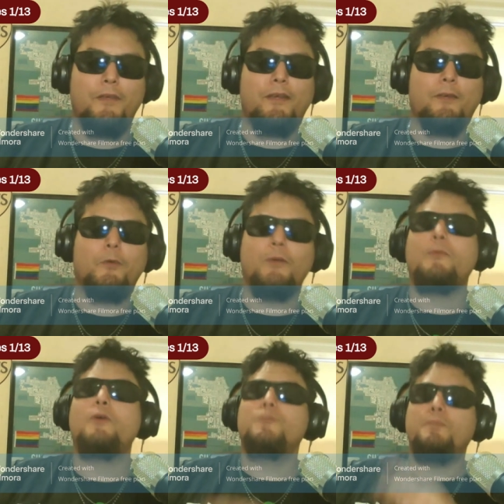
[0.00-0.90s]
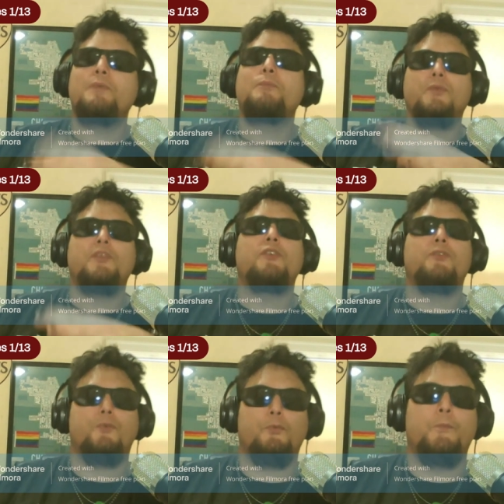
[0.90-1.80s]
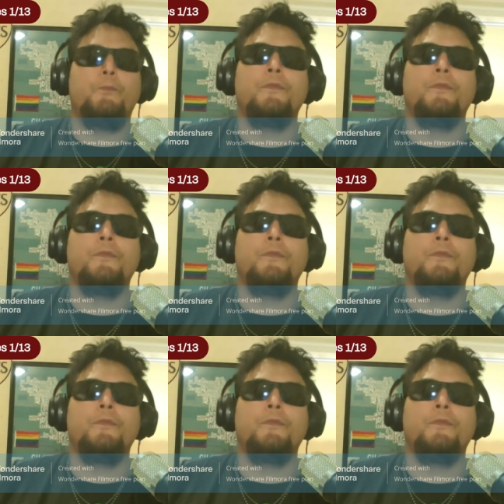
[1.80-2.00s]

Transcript: Uh, what most people do